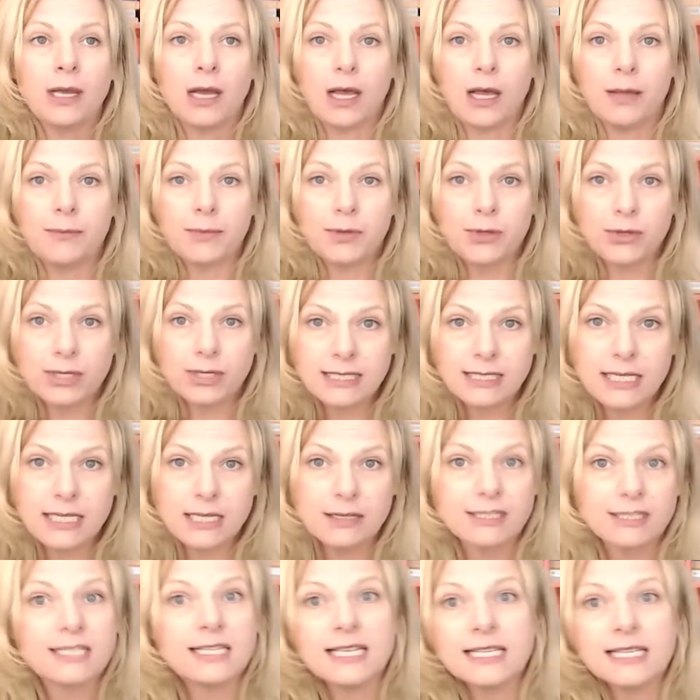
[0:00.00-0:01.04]
You can see
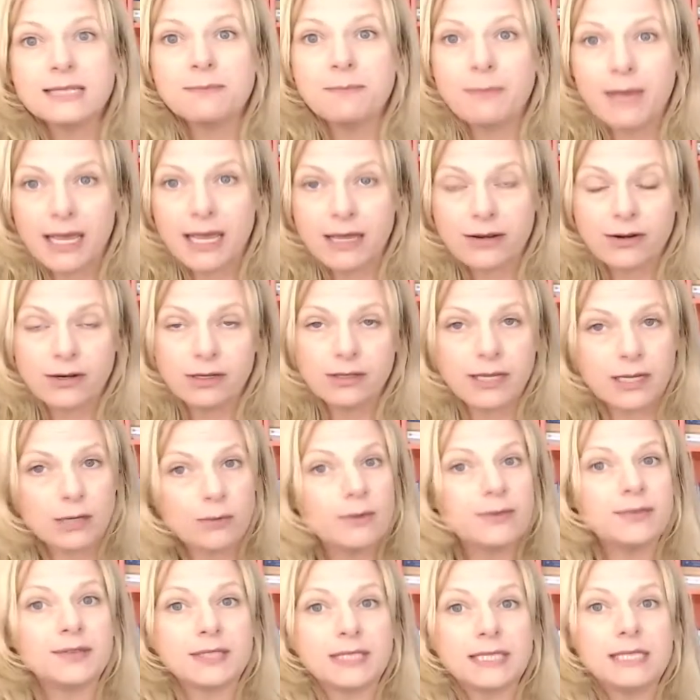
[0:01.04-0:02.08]
it does matter, like
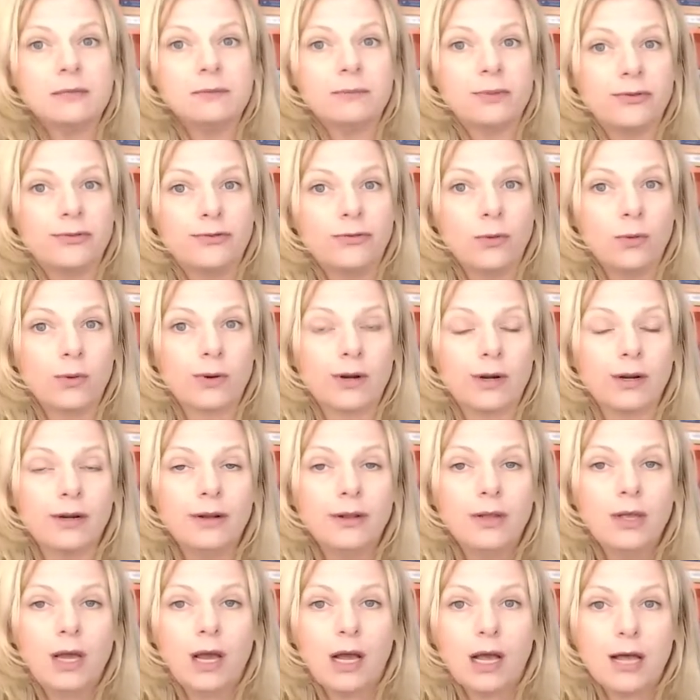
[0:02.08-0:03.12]
we've seen
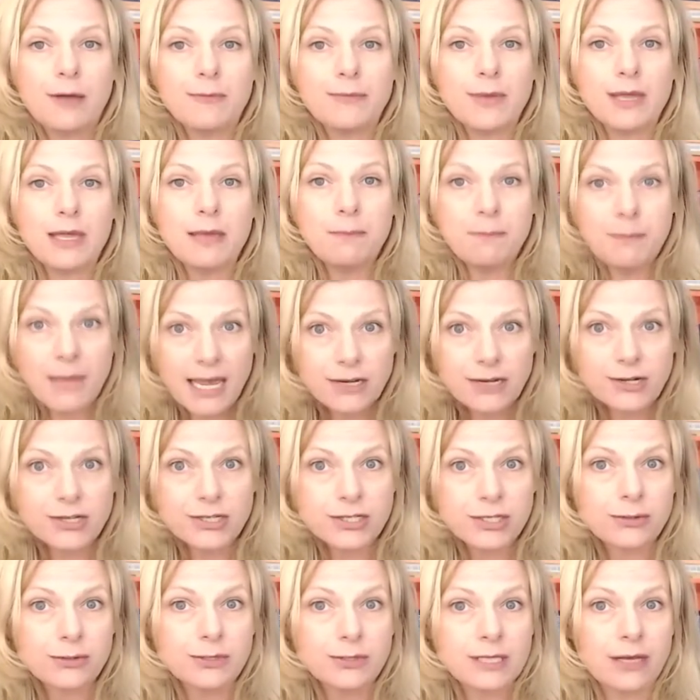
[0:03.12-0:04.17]
before. It
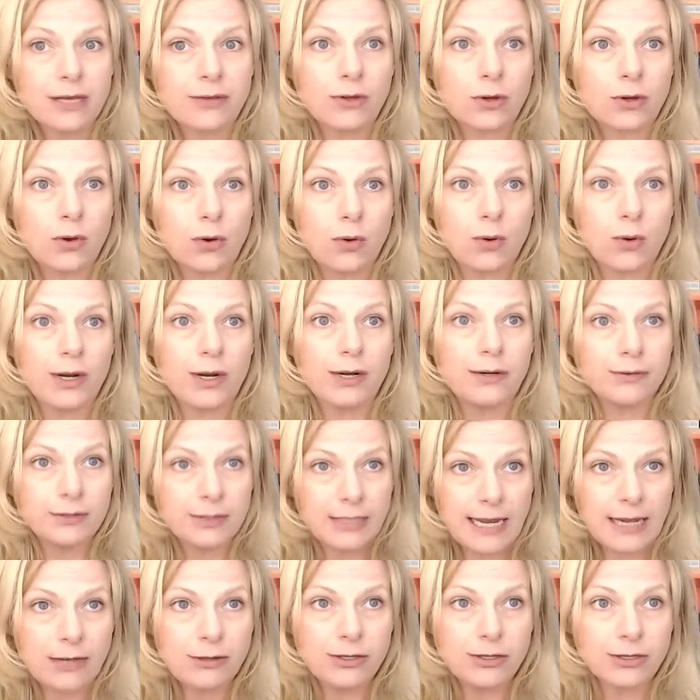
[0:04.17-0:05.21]
matters who's on the court.
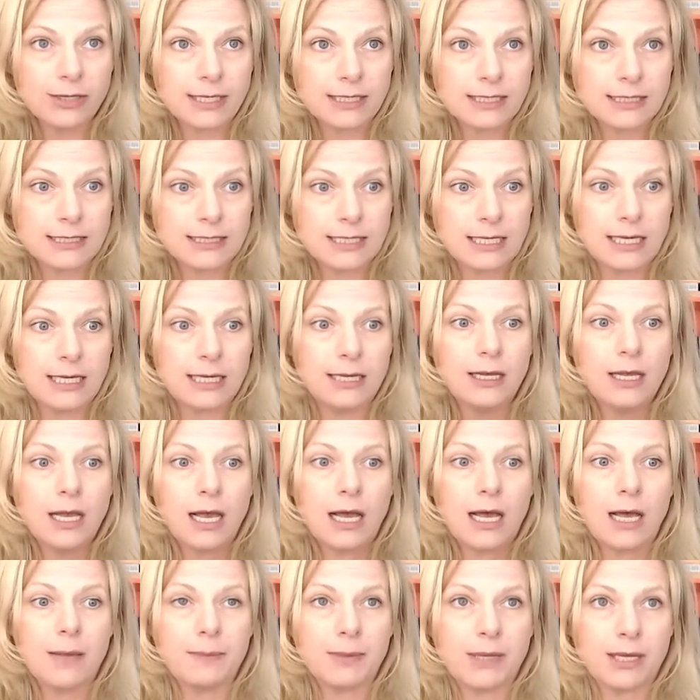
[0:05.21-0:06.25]
Now you can see
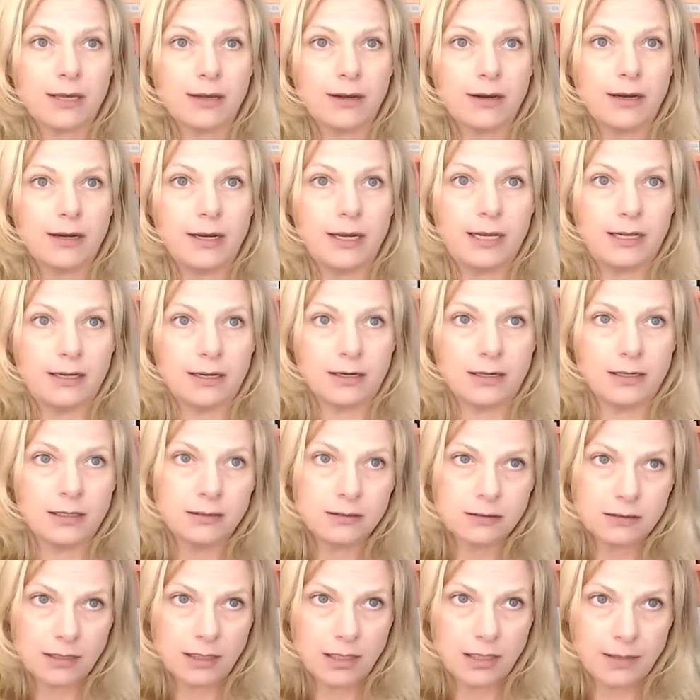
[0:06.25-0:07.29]
up here in our
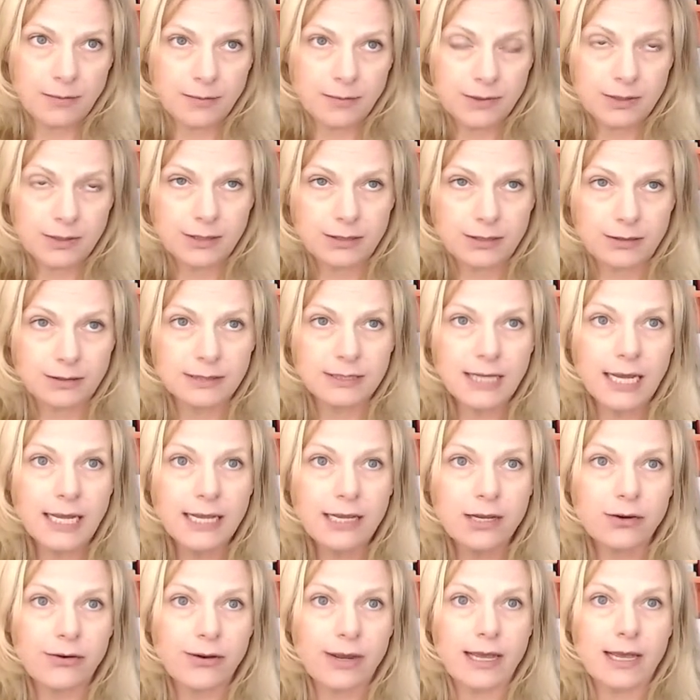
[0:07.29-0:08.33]
little
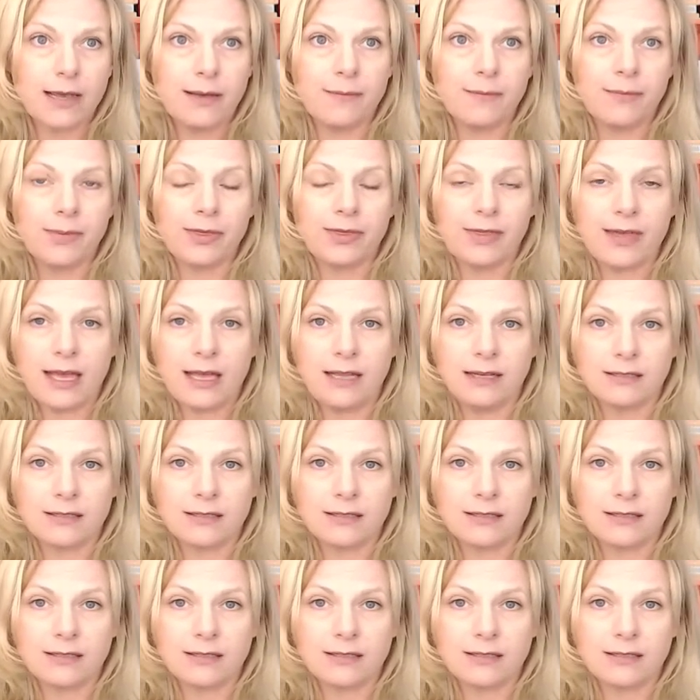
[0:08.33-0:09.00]
diagram that